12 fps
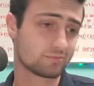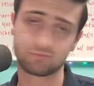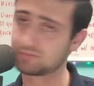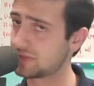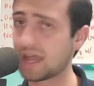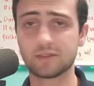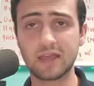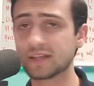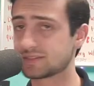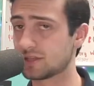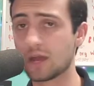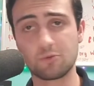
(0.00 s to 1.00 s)

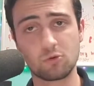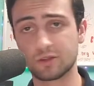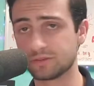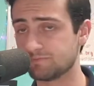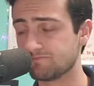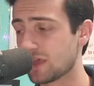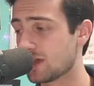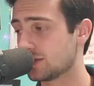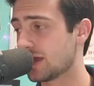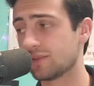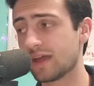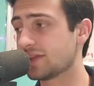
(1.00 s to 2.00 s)
That's the number one.
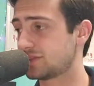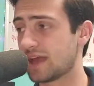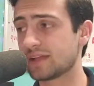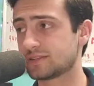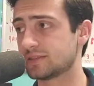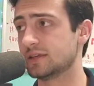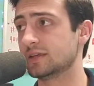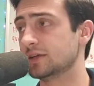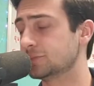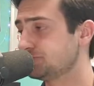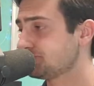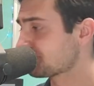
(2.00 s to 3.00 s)
That's the
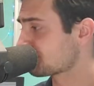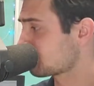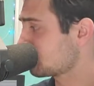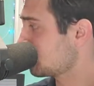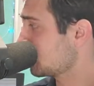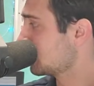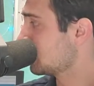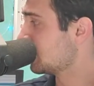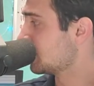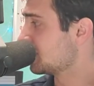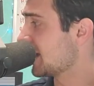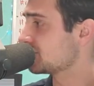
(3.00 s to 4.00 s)

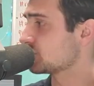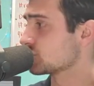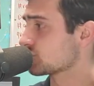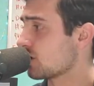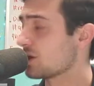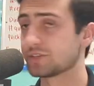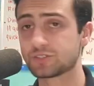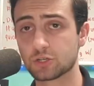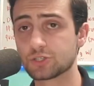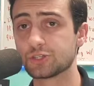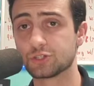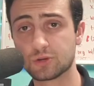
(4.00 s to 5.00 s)
straw that
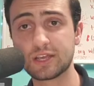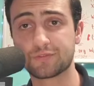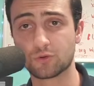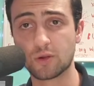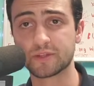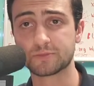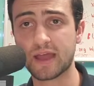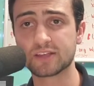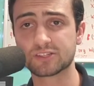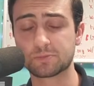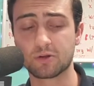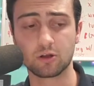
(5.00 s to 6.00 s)
stirs the drink for women's
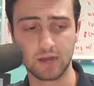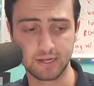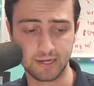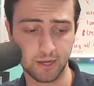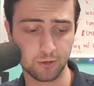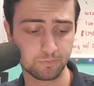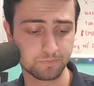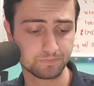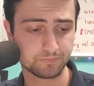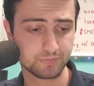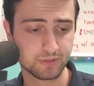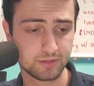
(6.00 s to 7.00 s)
basketball right now.
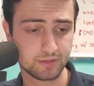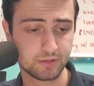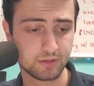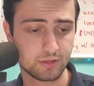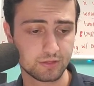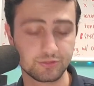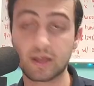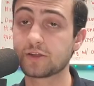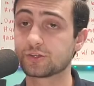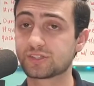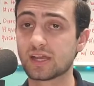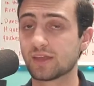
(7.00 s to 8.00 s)
So I
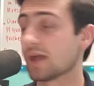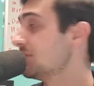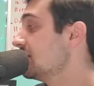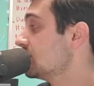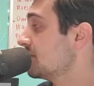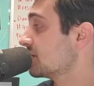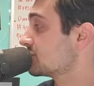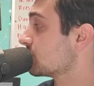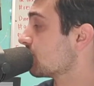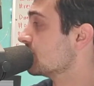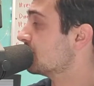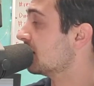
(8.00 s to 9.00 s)
understand that being the big
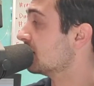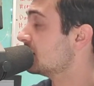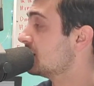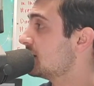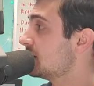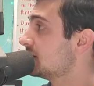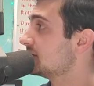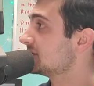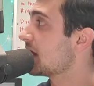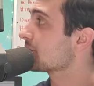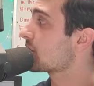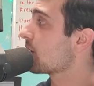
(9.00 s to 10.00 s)
story, but
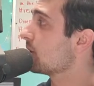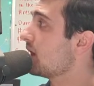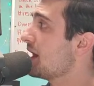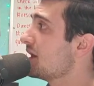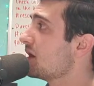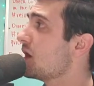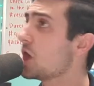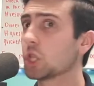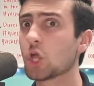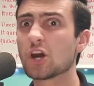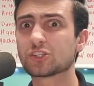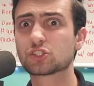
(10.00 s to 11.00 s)
South Carolina
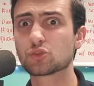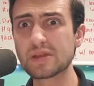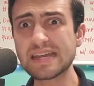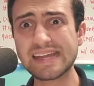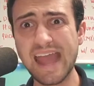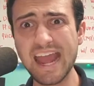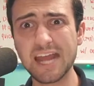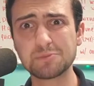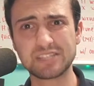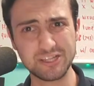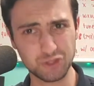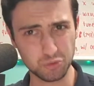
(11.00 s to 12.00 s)
lost 3 games
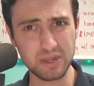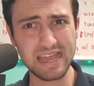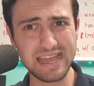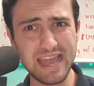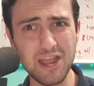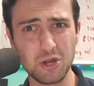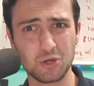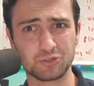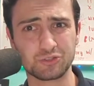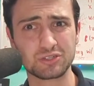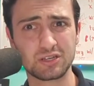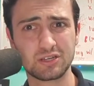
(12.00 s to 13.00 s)
in 3 years.